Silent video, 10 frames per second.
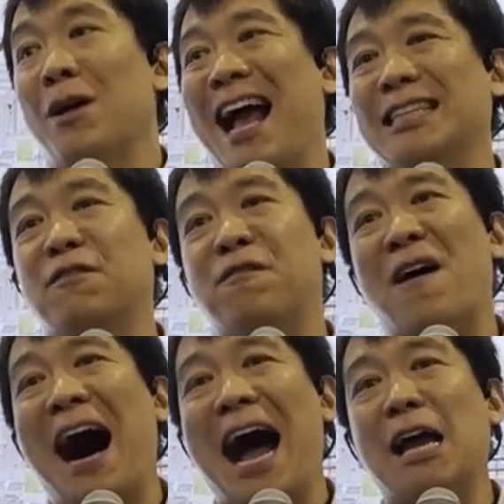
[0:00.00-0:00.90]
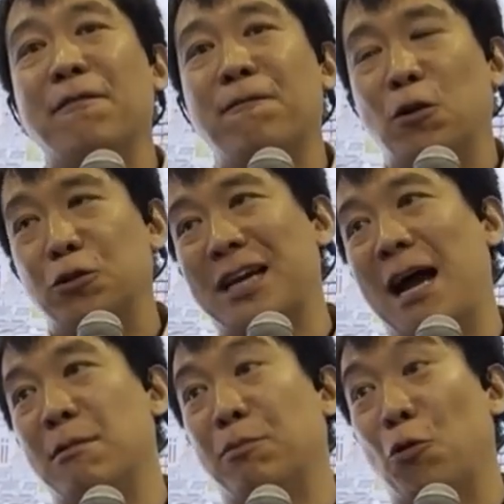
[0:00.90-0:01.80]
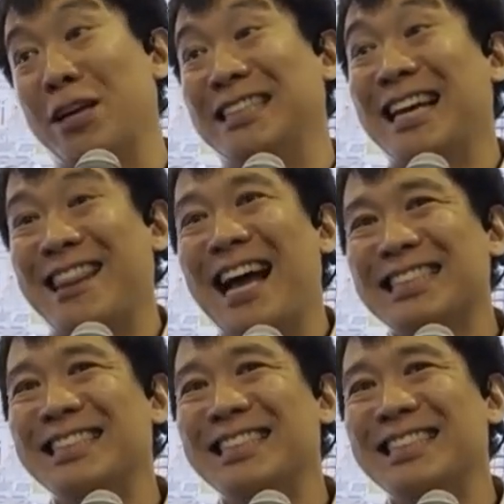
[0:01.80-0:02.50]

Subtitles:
has 5 full-time employees. That's